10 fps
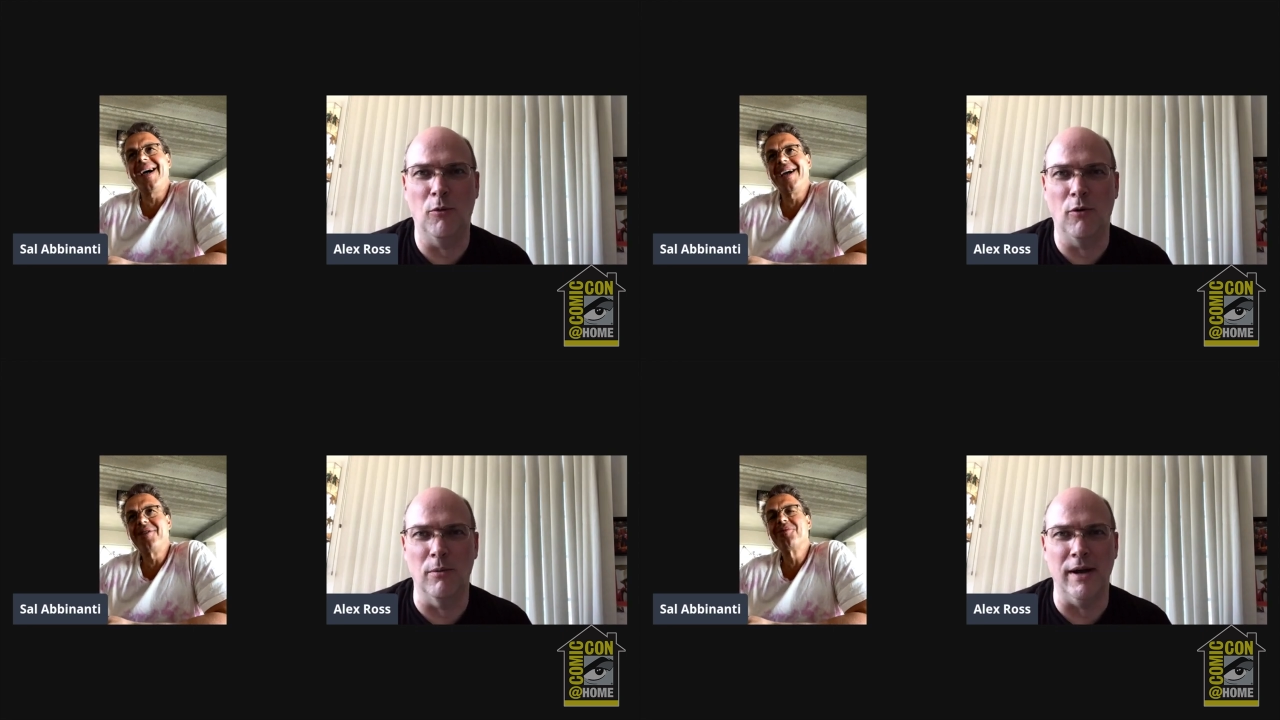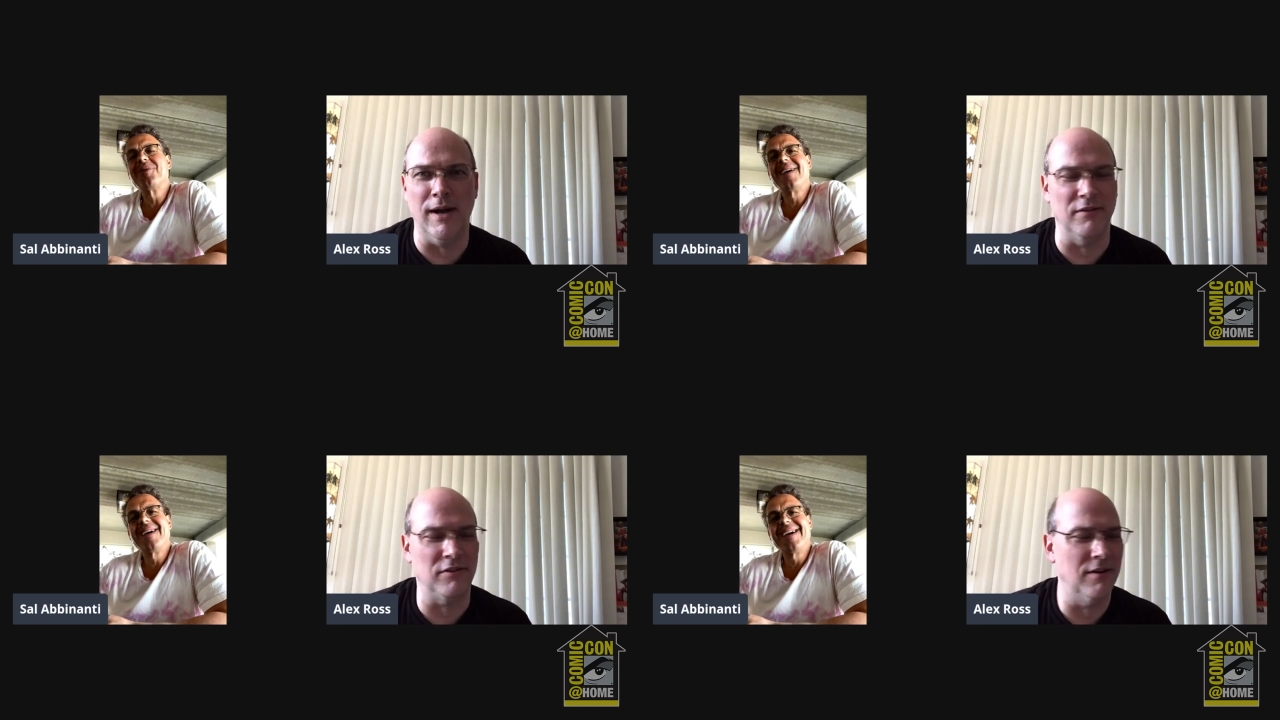Speaker 1: more
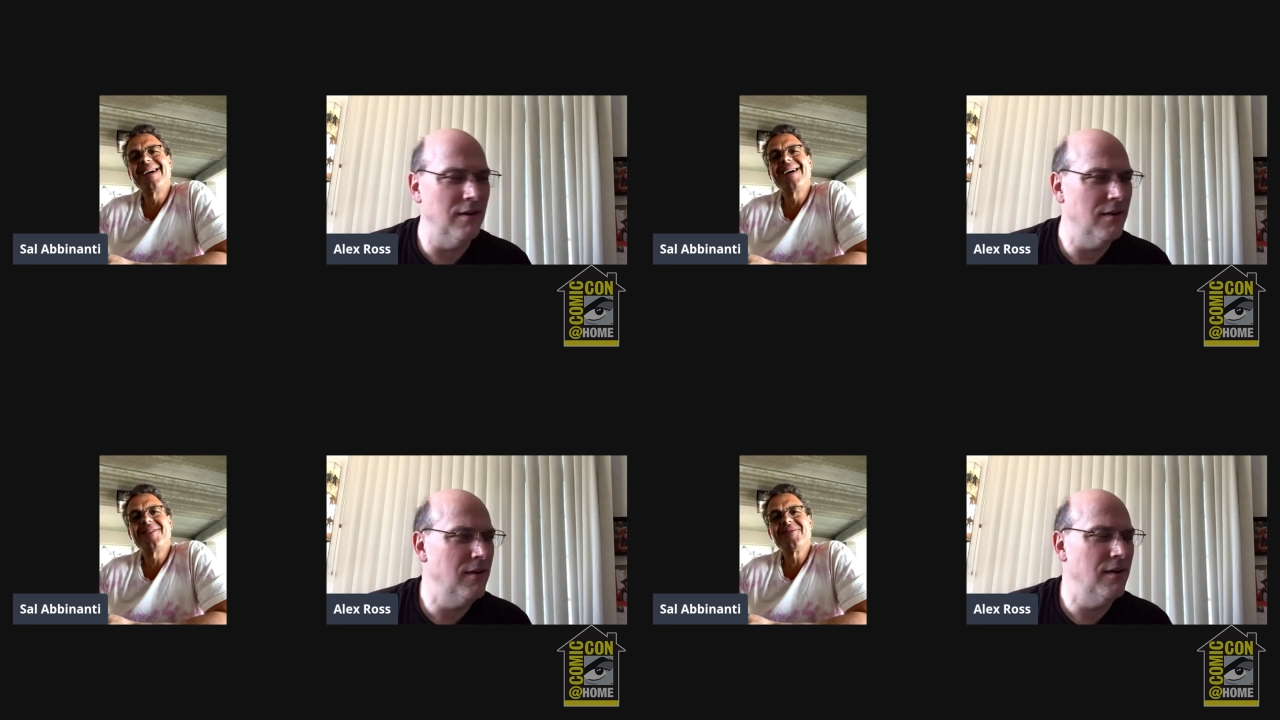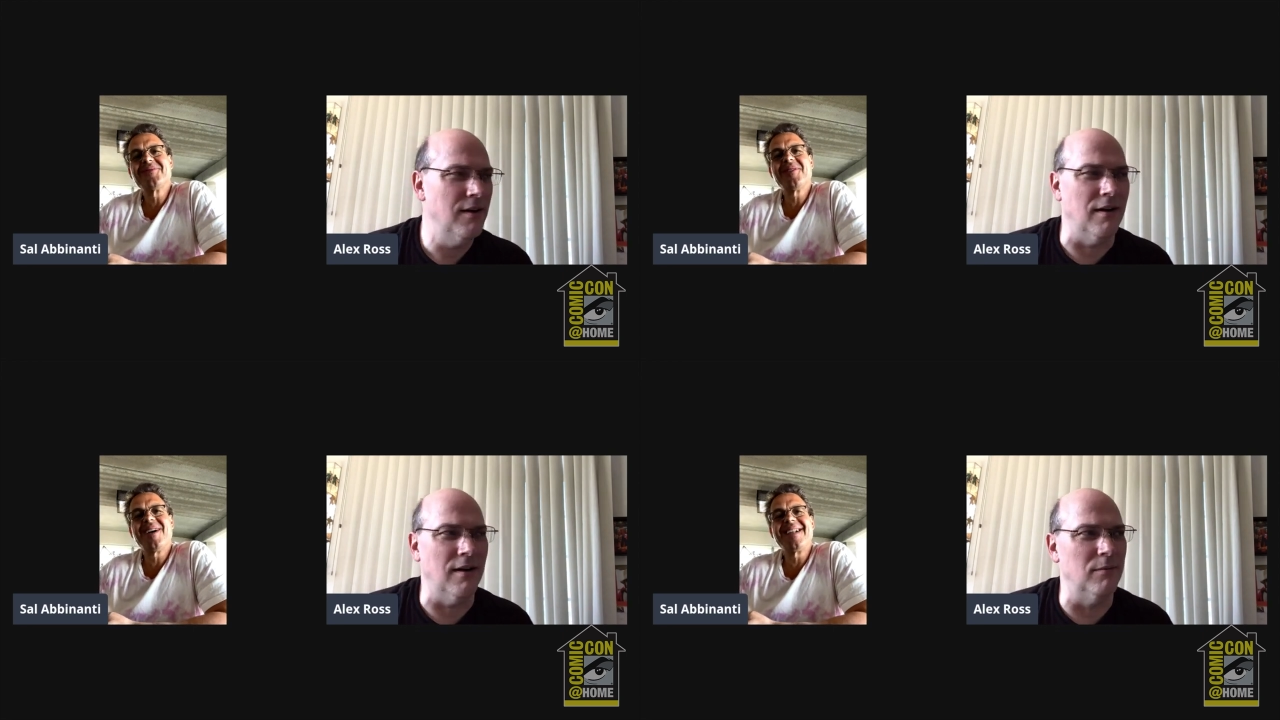mask.
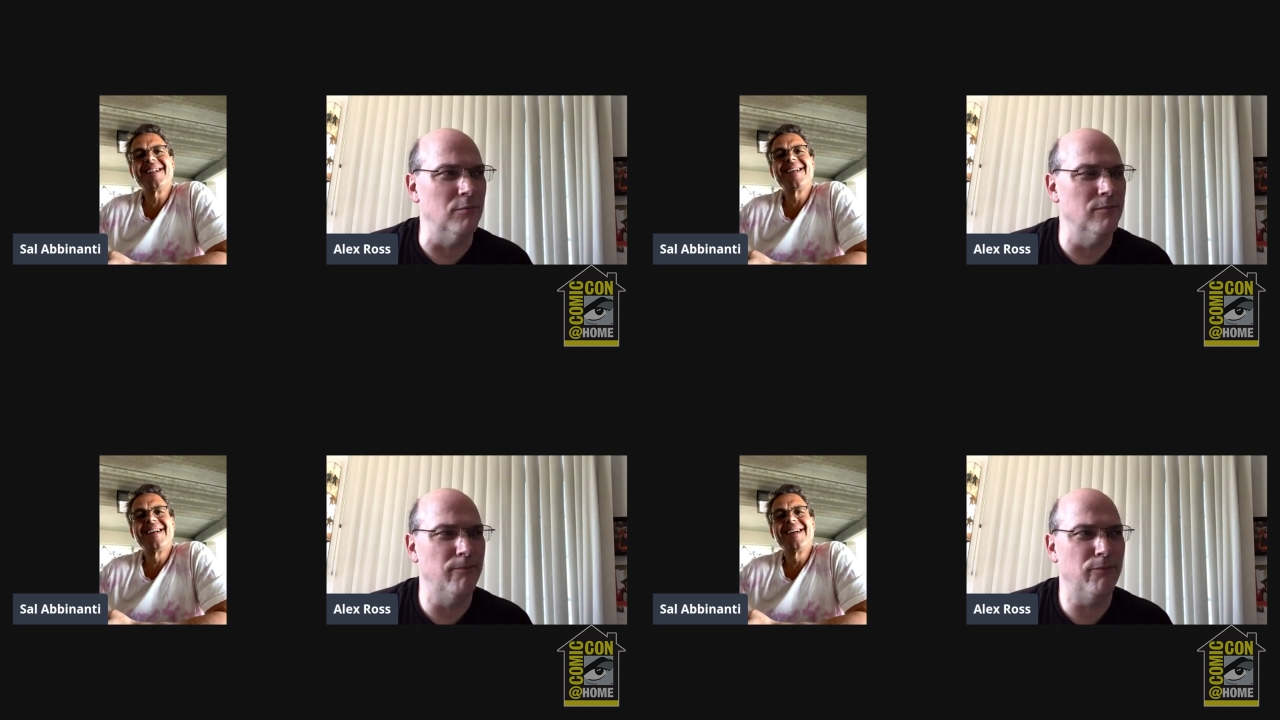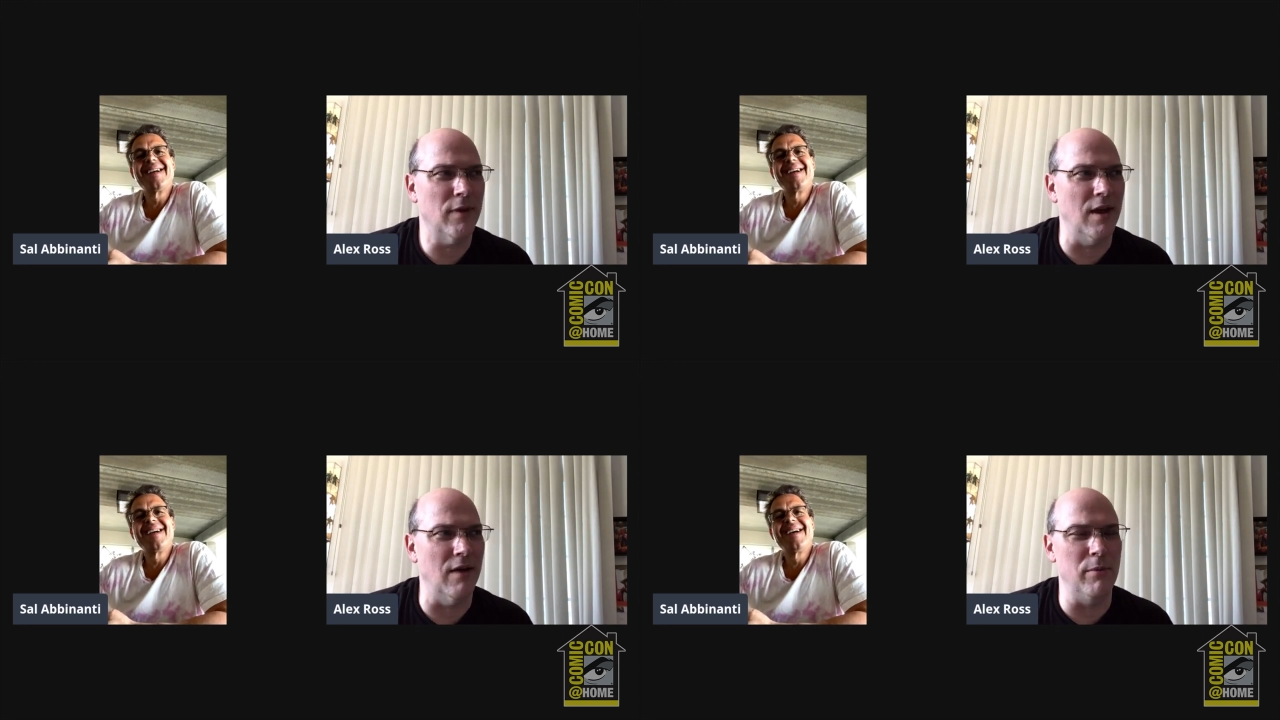Right. Um,
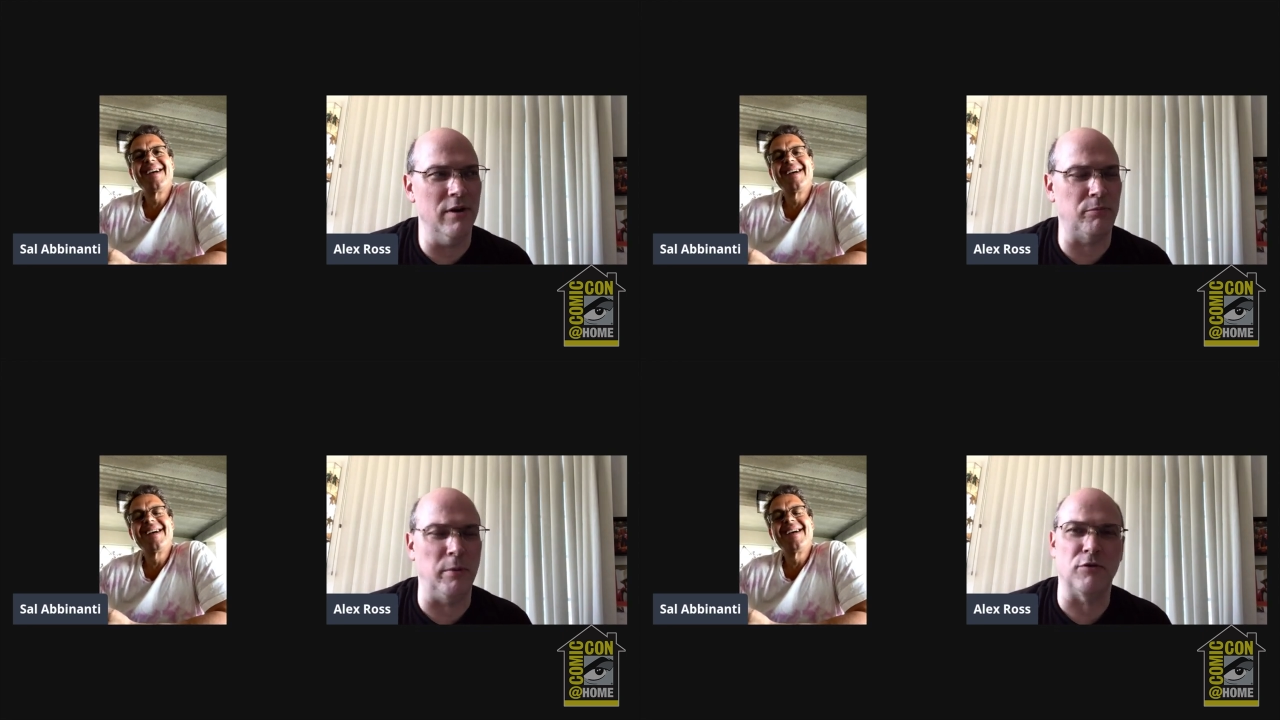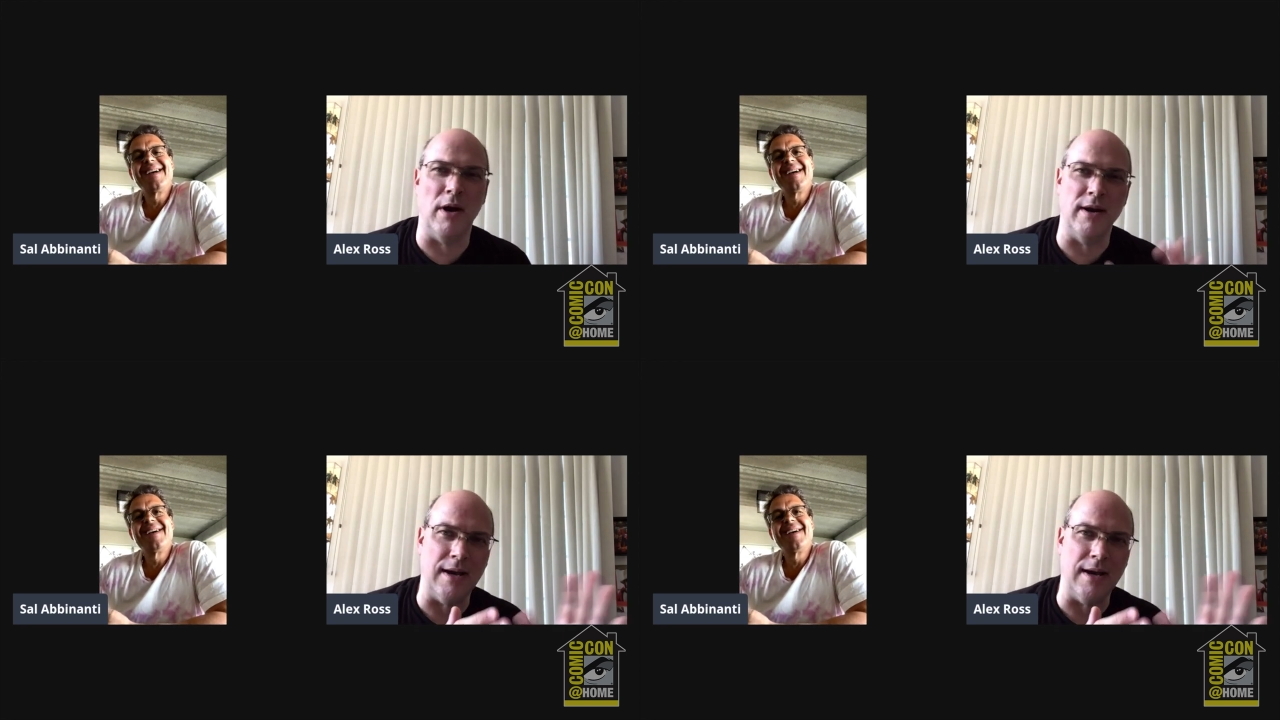everybody's been trying